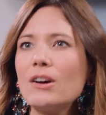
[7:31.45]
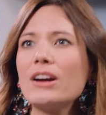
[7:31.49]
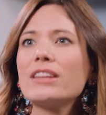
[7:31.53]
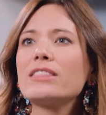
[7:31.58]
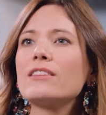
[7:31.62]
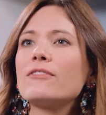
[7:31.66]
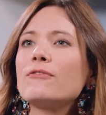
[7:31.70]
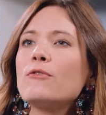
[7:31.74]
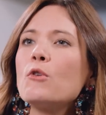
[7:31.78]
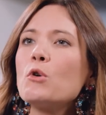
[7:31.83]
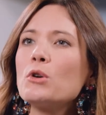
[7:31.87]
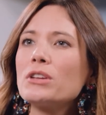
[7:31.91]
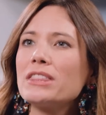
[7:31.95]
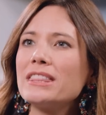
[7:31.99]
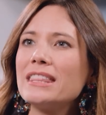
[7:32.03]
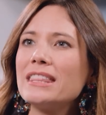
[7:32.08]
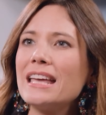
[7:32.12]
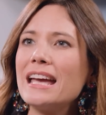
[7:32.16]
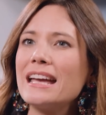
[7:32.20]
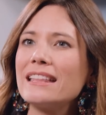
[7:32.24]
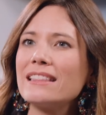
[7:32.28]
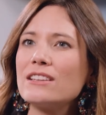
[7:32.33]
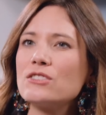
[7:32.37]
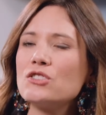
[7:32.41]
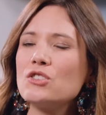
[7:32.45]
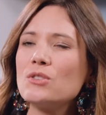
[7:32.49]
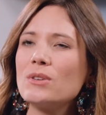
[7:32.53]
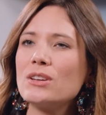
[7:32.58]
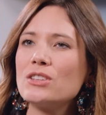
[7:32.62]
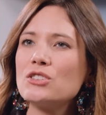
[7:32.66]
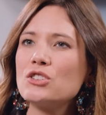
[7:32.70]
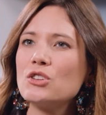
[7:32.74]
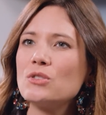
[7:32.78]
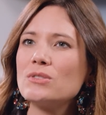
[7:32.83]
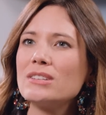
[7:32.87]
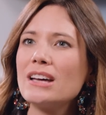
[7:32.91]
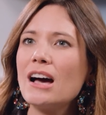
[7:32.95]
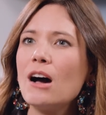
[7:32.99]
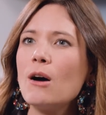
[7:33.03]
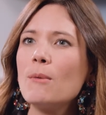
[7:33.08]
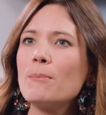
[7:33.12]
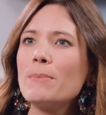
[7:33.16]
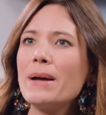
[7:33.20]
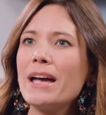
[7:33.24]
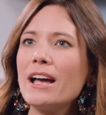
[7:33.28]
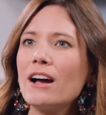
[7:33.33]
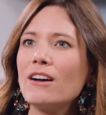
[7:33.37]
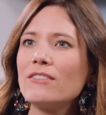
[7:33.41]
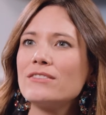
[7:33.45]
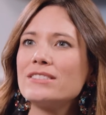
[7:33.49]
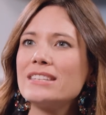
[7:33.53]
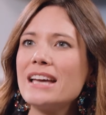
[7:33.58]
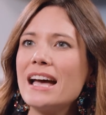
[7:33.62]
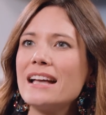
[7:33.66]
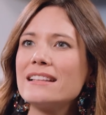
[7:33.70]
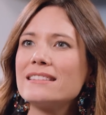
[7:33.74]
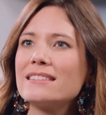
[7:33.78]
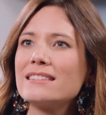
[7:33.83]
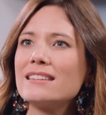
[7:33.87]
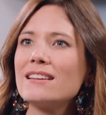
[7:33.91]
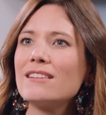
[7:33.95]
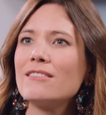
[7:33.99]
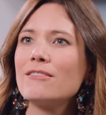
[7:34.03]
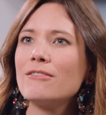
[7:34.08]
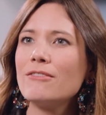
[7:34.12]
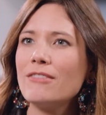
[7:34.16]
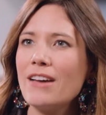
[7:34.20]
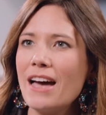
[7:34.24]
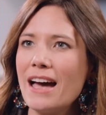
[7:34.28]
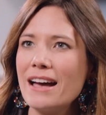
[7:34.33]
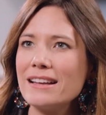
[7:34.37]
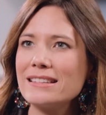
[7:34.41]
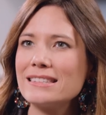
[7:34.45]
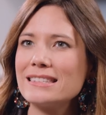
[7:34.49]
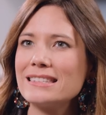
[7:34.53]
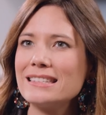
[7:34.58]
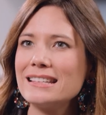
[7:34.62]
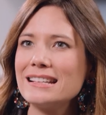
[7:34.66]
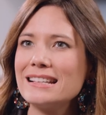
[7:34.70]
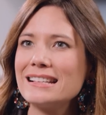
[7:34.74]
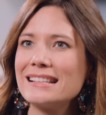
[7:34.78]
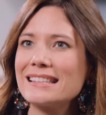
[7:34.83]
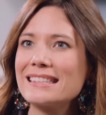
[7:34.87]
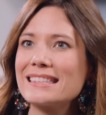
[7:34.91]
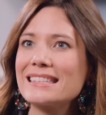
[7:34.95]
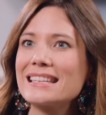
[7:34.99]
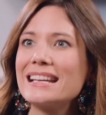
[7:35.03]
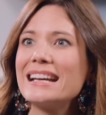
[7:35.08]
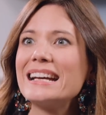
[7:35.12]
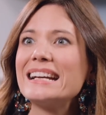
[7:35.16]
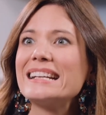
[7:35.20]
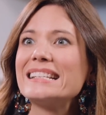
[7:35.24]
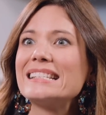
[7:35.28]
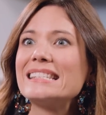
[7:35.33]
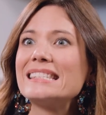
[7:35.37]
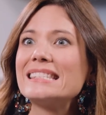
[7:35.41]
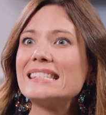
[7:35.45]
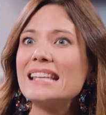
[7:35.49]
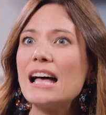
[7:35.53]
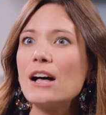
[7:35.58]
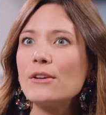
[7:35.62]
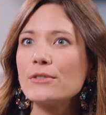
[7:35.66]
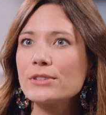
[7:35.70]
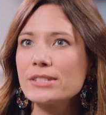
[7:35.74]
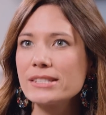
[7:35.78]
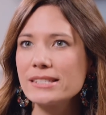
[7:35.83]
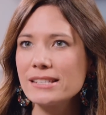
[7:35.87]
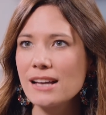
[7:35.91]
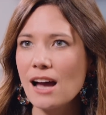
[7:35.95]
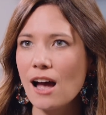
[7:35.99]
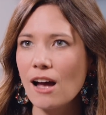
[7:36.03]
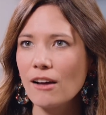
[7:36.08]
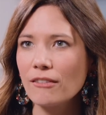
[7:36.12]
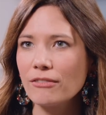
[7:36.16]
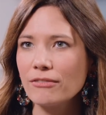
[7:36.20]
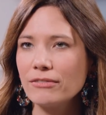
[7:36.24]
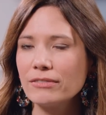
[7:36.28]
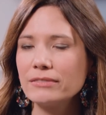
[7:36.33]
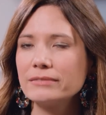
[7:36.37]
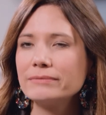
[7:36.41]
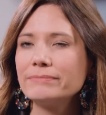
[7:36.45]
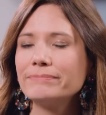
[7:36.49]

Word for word: All right, the fourth thing that you can do to help pay off debt fast is sell stuff.